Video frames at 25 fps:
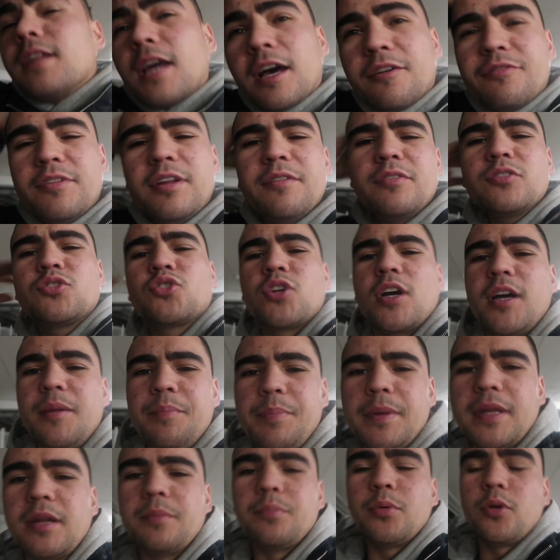Now, I've never tried
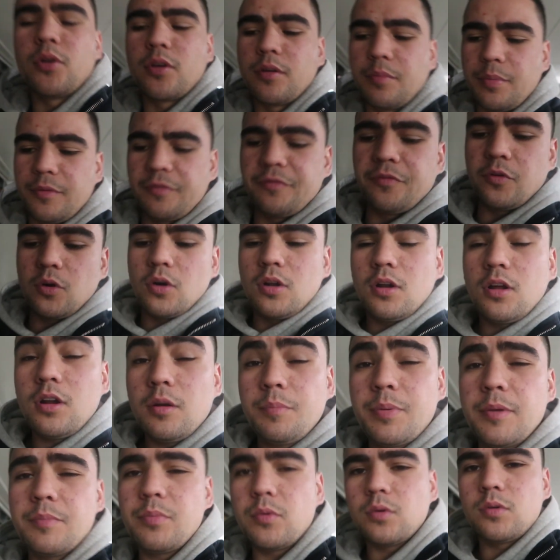Better Burger before. A lot
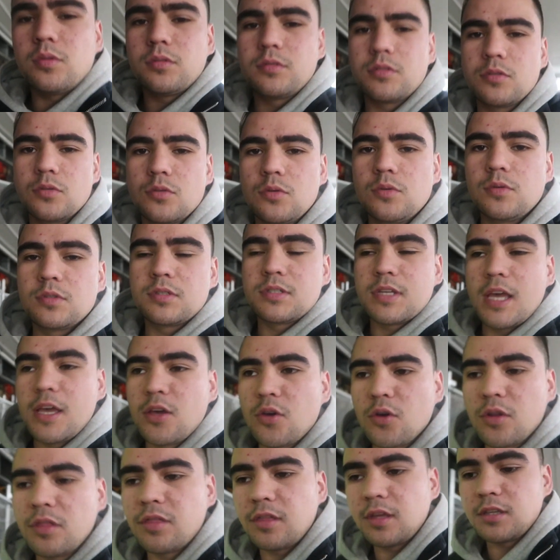of people do say
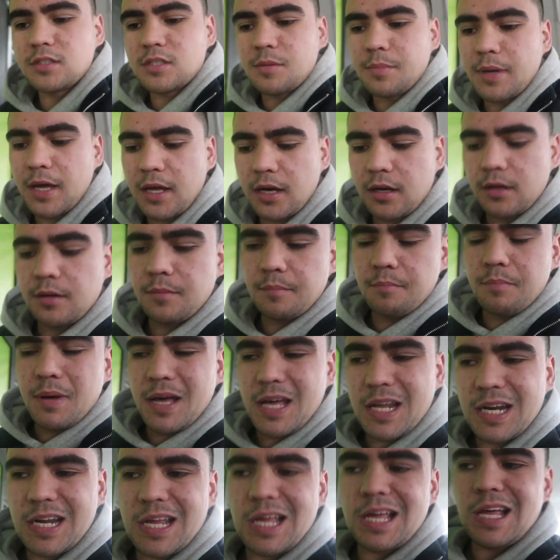good things about it,
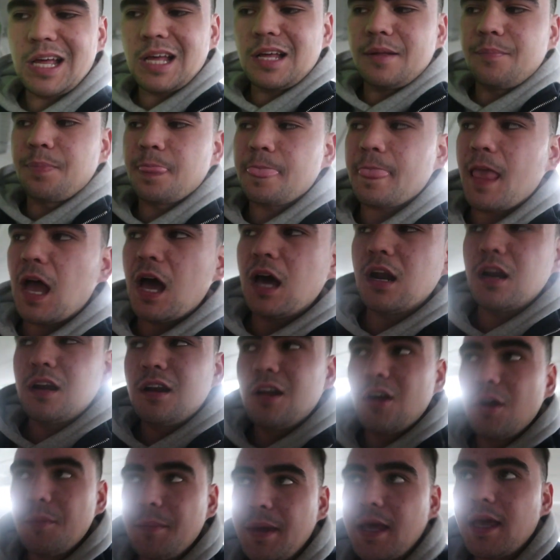but I don't
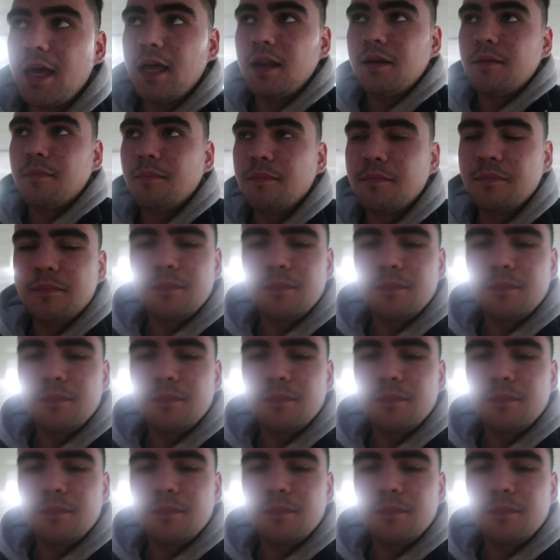know, man.